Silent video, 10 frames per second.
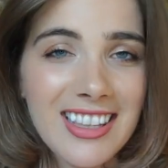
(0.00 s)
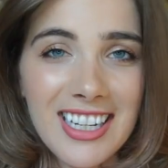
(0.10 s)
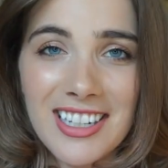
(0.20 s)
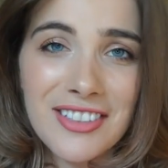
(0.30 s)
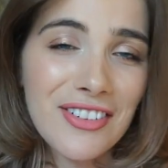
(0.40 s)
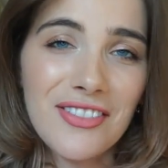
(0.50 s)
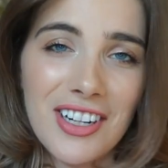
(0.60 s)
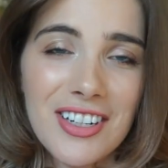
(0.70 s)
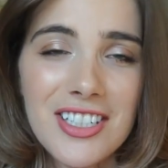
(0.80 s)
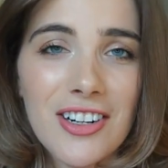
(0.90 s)
the end of a
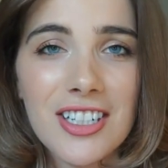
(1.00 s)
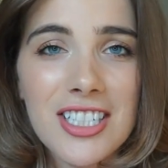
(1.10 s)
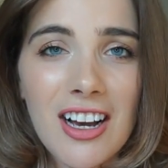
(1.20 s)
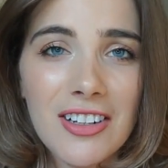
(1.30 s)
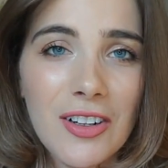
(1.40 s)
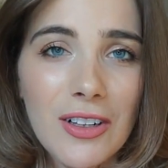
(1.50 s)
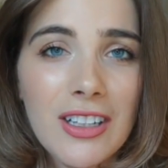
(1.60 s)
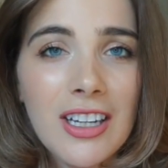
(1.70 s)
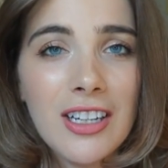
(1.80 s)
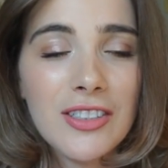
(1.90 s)
very dark tunnel.
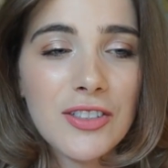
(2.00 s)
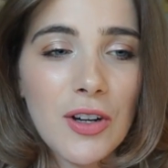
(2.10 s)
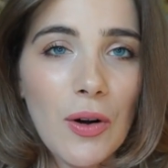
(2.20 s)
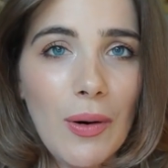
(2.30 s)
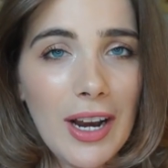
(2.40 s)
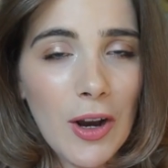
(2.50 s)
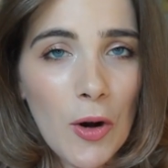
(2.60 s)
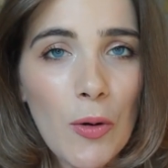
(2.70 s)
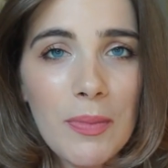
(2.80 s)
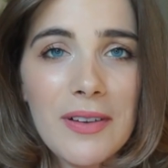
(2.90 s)
So I
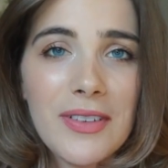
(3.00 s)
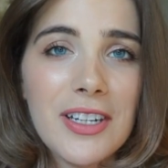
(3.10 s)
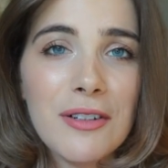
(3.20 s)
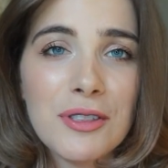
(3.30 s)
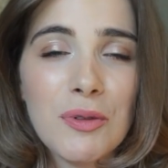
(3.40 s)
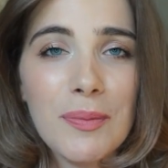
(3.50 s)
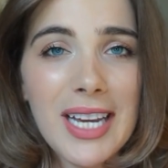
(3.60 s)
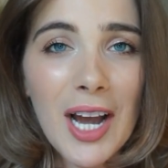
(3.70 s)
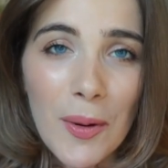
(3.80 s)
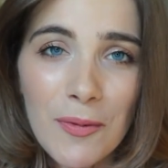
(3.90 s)
hope my videos will be
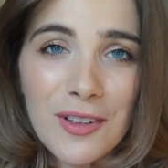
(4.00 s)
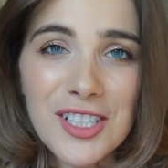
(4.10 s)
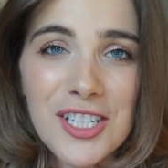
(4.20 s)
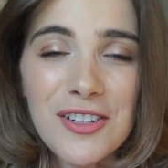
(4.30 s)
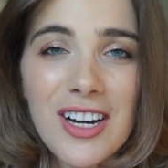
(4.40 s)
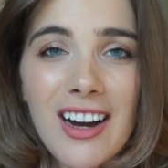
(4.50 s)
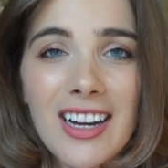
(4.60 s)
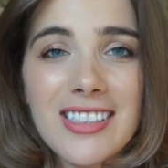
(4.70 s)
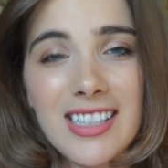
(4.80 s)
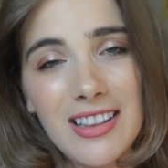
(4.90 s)
helpful to you
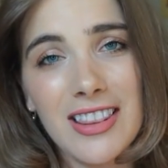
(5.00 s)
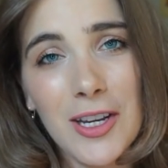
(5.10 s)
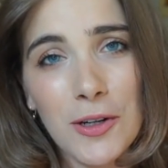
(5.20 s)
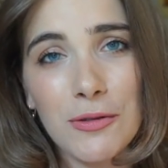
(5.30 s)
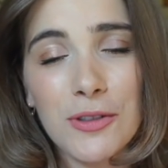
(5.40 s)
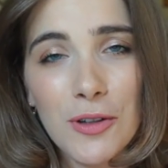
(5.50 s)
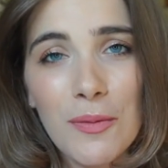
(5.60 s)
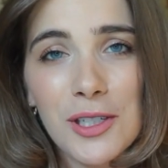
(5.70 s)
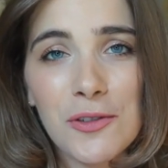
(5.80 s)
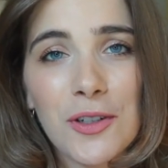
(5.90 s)
guys and thank you so
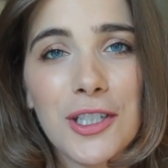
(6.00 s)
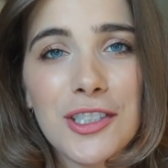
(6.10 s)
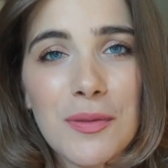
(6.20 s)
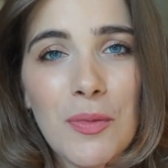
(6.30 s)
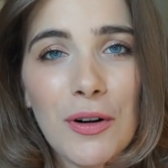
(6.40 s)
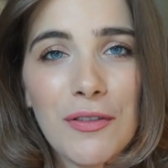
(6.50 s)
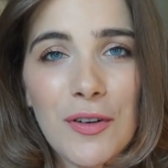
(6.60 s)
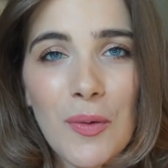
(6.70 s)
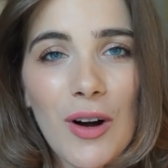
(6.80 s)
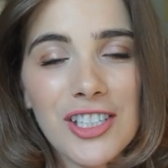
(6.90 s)
much for your support
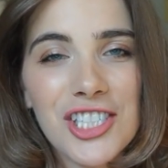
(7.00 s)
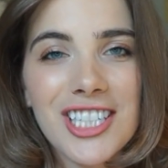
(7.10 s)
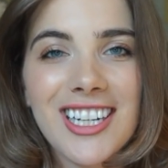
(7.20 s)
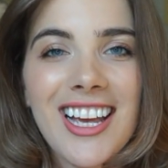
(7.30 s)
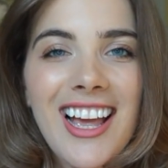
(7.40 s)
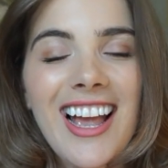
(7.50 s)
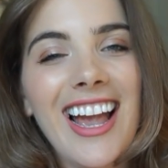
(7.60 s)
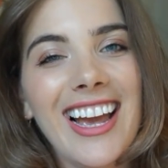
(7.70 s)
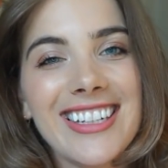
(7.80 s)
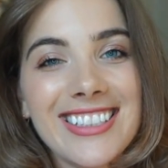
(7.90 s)
for watching.
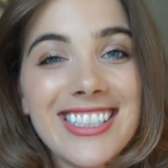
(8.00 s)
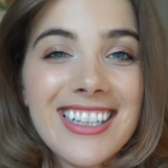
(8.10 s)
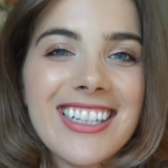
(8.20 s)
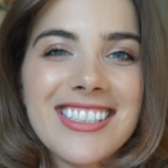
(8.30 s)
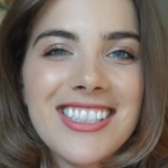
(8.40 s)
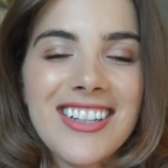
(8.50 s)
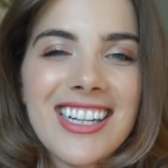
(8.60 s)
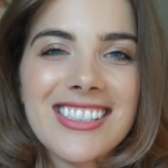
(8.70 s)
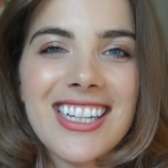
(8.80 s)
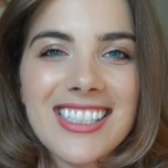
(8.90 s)
And until I see you
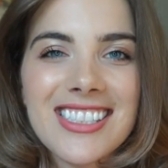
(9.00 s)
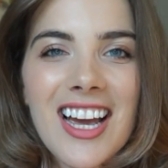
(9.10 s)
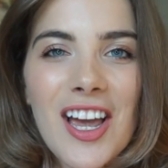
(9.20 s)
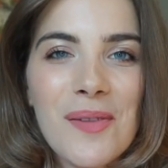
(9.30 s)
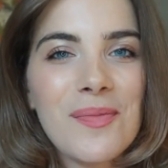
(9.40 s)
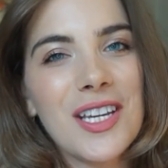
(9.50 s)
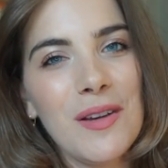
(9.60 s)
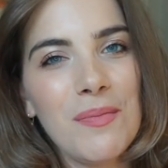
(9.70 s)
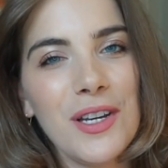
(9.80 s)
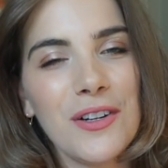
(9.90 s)
guys next time,
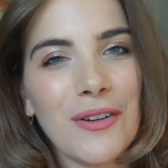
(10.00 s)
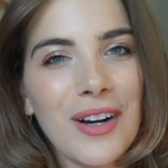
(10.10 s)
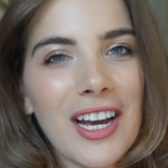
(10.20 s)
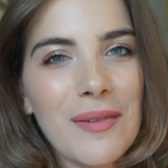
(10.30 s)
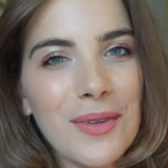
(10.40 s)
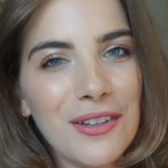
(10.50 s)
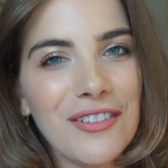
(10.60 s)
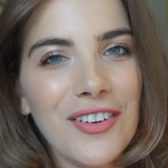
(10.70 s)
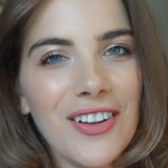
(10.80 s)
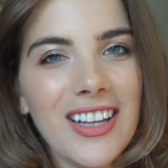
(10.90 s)
keep being your own kind of
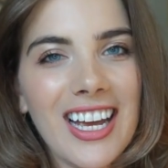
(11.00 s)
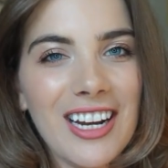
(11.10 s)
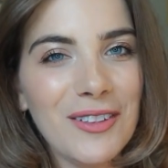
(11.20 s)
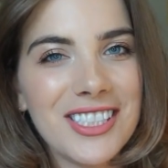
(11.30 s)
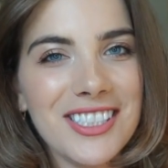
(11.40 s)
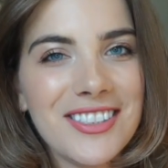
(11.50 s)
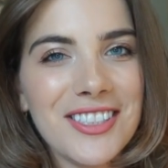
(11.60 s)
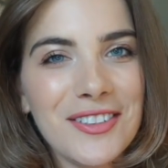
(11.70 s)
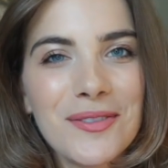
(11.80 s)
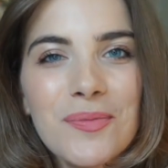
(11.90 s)
beautiful and I will see you
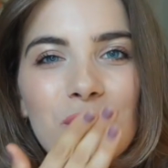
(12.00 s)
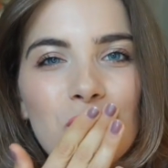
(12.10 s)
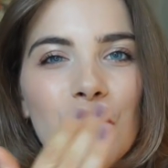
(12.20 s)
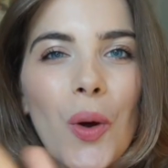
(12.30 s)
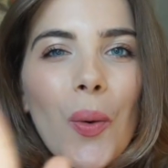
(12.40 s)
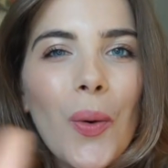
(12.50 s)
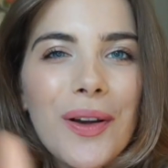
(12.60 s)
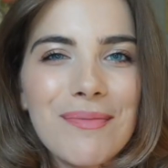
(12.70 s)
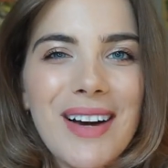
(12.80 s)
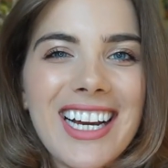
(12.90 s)
soon.
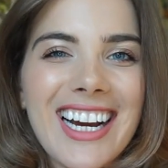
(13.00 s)
Bye